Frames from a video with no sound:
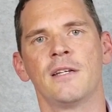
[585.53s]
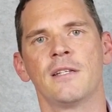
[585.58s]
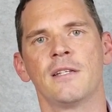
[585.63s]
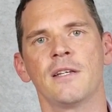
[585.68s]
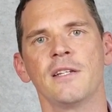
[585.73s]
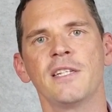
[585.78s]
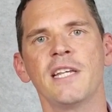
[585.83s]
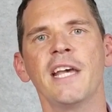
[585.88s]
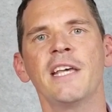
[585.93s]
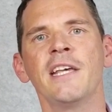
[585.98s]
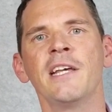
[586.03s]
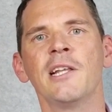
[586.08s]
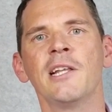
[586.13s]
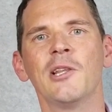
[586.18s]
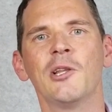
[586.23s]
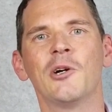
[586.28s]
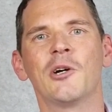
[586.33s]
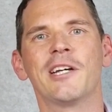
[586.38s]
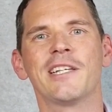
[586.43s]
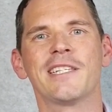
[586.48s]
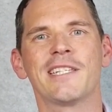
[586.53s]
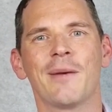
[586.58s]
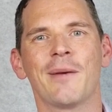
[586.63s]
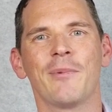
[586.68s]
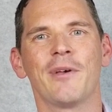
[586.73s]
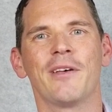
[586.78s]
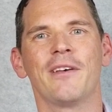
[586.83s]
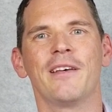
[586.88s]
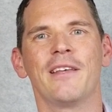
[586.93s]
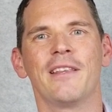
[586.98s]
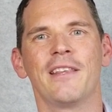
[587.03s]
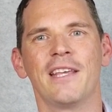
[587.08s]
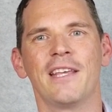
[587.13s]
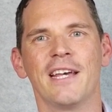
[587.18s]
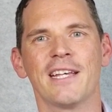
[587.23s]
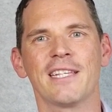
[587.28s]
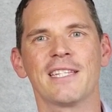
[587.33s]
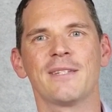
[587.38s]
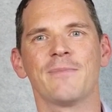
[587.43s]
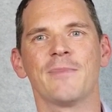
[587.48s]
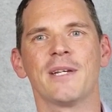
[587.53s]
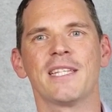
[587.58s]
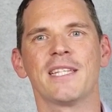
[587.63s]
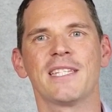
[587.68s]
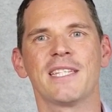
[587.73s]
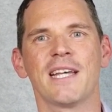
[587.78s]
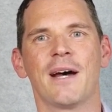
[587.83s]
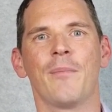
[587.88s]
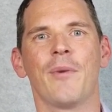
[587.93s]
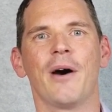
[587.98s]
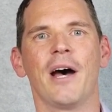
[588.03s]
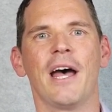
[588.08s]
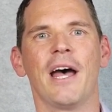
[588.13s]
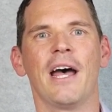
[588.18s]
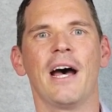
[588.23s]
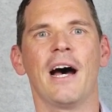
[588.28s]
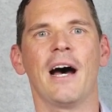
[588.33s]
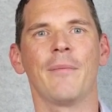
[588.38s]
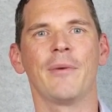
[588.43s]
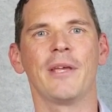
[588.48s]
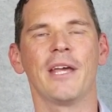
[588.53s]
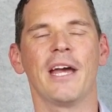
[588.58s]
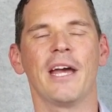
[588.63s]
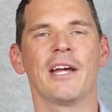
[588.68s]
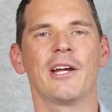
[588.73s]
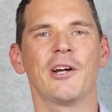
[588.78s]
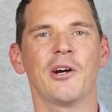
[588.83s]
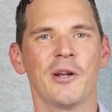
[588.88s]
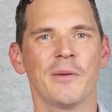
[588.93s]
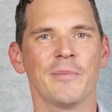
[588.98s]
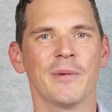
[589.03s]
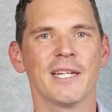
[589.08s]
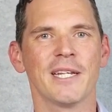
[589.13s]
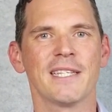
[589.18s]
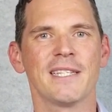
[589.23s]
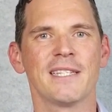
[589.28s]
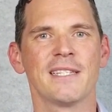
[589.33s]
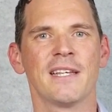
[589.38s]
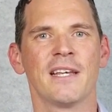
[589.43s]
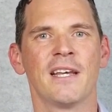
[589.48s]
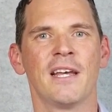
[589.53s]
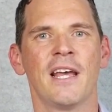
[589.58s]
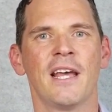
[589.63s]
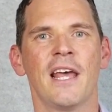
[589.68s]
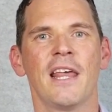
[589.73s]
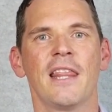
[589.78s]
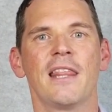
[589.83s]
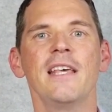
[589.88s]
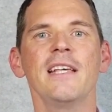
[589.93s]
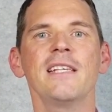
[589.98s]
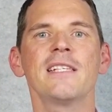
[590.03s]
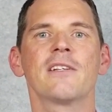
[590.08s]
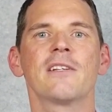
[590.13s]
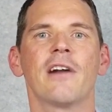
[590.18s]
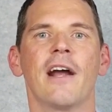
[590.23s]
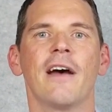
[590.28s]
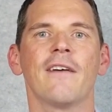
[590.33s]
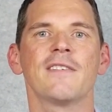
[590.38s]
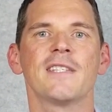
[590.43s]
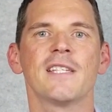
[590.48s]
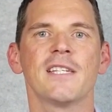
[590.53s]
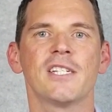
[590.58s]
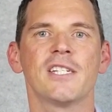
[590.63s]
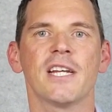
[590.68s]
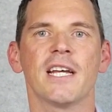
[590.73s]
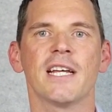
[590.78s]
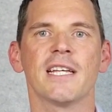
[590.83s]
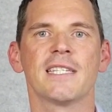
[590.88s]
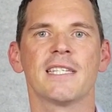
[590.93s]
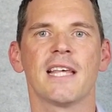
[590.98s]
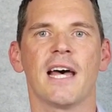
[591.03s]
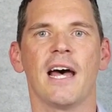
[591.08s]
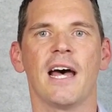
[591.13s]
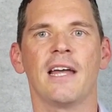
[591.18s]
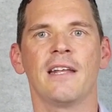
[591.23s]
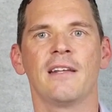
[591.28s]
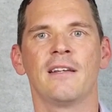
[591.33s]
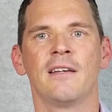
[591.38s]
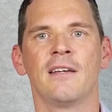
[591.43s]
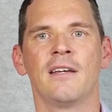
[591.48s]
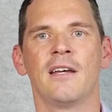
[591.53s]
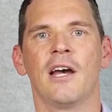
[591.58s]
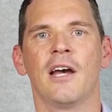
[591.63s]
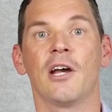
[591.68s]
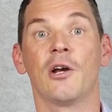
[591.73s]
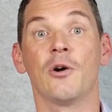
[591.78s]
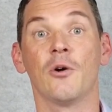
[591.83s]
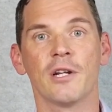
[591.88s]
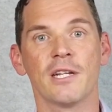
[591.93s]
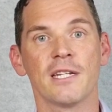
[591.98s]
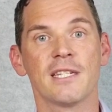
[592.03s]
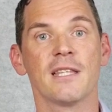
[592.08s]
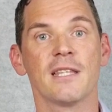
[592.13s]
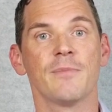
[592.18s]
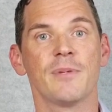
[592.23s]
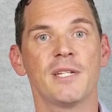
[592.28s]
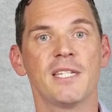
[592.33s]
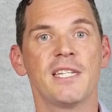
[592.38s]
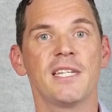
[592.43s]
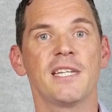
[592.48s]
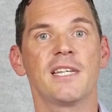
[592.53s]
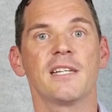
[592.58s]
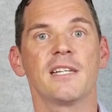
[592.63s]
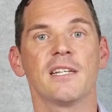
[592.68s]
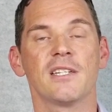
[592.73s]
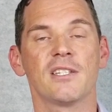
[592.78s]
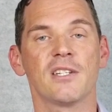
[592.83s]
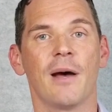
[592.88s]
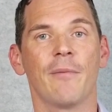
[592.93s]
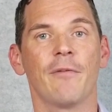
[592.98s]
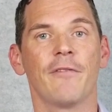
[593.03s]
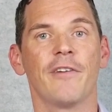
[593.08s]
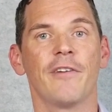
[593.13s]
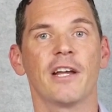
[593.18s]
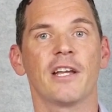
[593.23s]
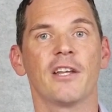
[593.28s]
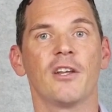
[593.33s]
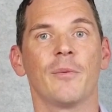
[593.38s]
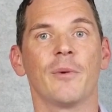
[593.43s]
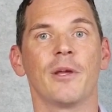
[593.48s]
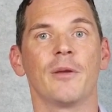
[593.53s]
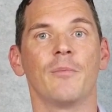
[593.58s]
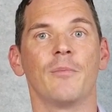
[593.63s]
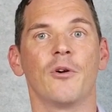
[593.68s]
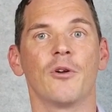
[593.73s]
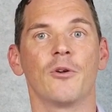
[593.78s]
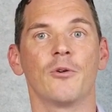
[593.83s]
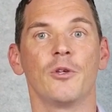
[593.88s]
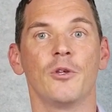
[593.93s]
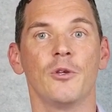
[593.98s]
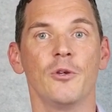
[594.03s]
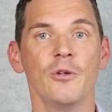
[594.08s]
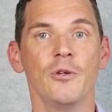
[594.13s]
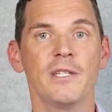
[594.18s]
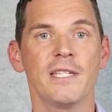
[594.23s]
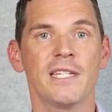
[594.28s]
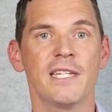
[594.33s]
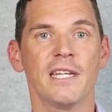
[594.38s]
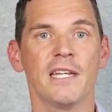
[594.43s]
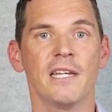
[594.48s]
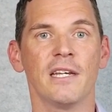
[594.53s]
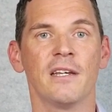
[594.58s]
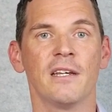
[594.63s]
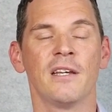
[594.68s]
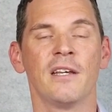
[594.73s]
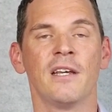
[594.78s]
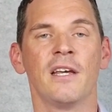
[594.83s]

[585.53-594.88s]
So taking a look at some of the estimates done by RBA economists, this graph suggests that, according to the particular type of economic model used here,